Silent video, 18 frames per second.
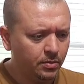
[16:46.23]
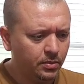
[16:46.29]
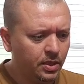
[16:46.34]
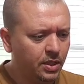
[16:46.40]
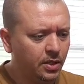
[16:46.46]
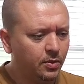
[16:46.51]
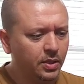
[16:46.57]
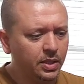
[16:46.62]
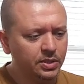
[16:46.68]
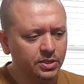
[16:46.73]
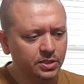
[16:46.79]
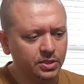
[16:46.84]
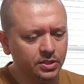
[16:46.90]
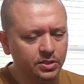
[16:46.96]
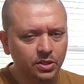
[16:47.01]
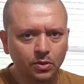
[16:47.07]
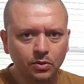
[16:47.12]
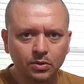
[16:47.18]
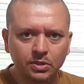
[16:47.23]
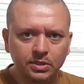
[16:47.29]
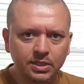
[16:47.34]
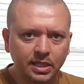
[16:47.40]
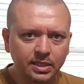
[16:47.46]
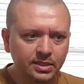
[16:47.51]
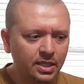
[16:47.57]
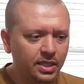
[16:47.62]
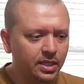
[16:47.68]
Anyway, just a Tokes
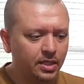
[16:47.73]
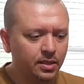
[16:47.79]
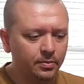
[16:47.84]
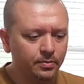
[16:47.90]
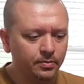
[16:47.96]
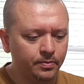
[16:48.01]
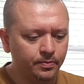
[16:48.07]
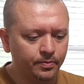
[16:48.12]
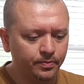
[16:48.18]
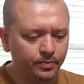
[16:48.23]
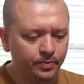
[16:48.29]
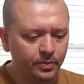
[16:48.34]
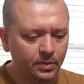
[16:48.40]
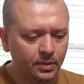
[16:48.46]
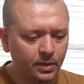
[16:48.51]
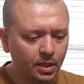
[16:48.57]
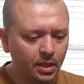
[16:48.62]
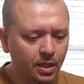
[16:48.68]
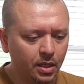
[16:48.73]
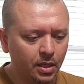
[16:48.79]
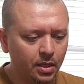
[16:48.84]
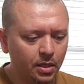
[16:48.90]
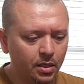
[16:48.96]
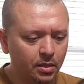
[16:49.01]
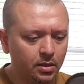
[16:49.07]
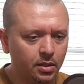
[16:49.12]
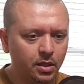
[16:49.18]
titanium
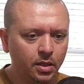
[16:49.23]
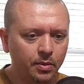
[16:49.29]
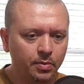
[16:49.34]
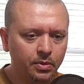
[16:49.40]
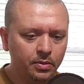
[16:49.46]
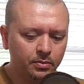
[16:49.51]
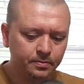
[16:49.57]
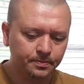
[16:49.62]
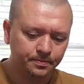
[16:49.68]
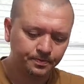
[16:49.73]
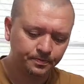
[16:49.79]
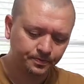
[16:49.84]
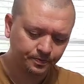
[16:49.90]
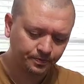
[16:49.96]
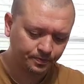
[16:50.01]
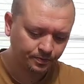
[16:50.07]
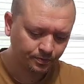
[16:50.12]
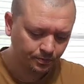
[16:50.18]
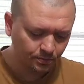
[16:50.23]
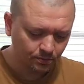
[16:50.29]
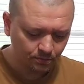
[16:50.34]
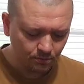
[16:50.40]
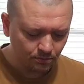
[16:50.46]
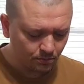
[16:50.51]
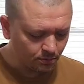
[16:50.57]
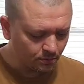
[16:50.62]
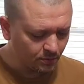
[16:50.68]
cup.
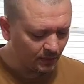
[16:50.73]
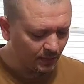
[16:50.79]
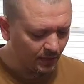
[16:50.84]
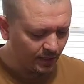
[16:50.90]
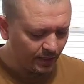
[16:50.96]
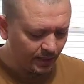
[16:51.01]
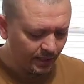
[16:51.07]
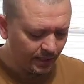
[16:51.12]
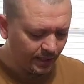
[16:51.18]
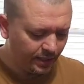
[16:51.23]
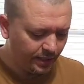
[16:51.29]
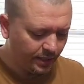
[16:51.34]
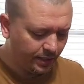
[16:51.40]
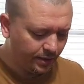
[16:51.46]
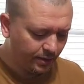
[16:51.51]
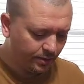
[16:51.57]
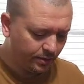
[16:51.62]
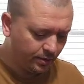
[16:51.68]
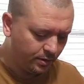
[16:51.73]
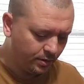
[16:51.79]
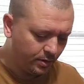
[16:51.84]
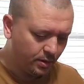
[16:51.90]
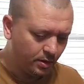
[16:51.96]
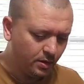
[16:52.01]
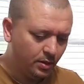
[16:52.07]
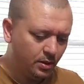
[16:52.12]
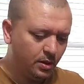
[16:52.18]
And in here,
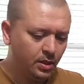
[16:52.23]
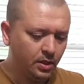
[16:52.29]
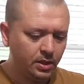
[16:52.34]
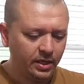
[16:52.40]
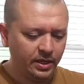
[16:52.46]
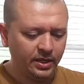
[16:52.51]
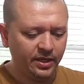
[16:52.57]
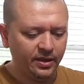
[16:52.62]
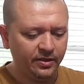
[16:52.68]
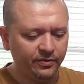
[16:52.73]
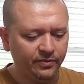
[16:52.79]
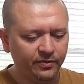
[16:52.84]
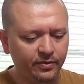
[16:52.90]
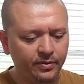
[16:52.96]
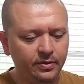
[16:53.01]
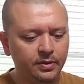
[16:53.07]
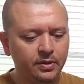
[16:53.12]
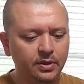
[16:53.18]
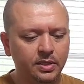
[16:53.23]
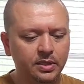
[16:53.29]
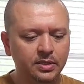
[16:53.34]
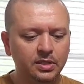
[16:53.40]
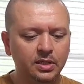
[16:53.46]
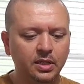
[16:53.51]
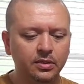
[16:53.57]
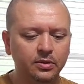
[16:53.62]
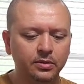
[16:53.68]
all I have is
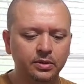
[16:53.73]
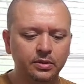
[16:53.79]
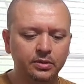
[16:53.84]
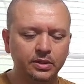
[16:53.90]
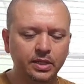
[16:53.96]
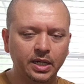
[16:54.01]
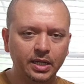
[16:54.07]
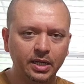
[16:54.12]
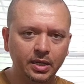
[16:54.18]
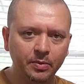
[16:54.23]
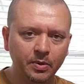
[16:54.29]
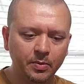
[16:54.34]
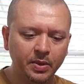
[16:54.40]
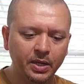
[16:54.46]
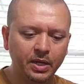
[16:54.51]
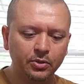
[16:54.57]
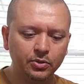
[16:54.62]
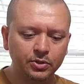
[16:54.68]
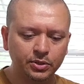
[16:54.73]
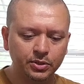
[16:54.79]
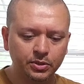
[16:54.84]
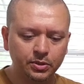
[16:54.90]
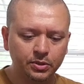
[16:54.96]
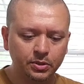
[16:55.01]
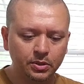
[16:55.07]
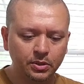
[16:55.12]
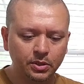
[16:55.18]
another little Dyneema pouch
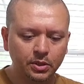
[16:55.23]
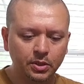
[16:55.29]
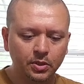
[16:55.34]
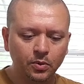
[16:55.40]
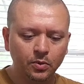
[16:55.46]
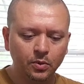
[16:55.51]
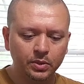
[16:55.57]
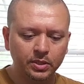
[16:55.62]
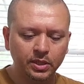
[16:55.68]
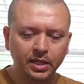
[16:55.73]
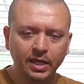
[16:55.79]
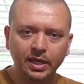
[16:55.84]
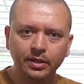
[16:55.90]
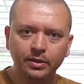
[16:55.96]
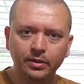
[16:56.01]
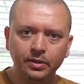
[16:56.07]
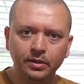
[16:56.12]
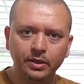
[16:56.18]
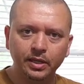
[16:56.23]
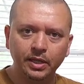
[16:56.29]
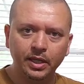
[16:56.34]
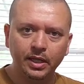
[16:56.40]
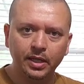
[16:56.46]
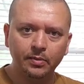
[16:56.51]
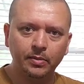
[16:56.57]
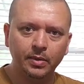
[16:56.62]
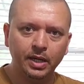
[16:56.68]
with a lighter
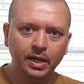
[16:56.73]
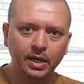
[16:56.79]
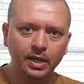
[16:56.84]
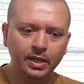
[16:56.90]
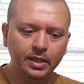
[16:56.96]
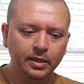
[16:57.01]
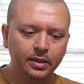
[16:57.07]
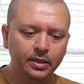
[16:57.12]
and my